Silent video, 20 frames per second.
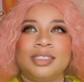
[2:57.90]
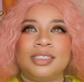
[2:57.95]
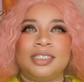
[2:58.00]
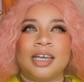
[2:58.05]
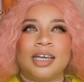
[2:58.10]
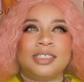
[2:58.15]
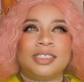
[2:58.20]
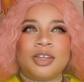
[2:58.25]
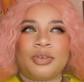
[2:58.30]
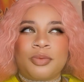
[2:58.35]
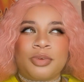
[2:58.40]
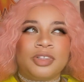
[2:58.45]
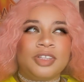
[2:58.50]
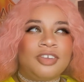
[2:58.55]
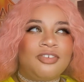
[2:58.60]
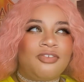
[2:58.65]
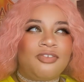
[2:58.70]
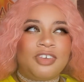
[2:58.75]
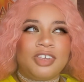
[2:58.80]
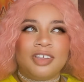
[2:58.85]
doesn't
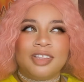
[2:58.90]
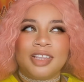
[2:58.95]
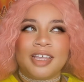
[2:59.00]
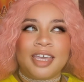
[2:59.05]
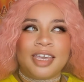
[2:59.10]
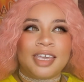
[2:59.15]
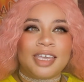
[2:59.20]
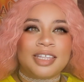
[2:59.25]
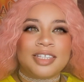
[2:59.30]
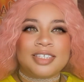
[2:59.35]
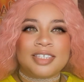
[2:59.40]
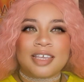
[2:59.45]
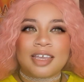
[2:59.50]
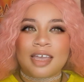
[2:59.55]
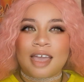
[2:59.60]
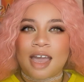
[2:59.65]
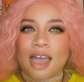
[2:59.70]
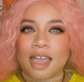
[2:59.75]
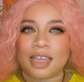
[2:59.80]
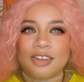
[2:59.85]
really feel like it's
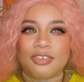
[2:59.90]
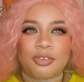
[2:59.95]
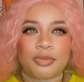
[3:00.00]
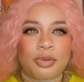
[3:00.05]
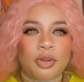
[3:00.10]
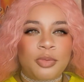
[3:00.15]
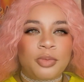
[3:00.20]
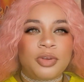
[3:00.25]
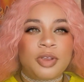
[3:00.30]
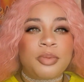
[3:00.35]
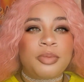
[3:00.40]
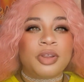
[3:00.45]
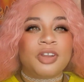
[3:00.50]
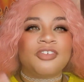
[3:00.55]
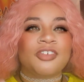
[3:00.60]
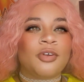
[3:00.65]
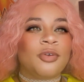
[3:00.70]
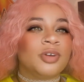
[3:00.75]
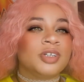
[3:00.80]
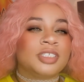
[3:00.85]
kind of appropriate, but
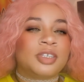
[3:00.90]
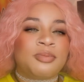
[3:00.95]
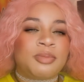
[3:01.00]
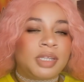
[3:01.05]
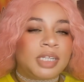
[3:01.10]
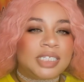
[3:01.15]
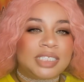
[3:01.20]
of course Amina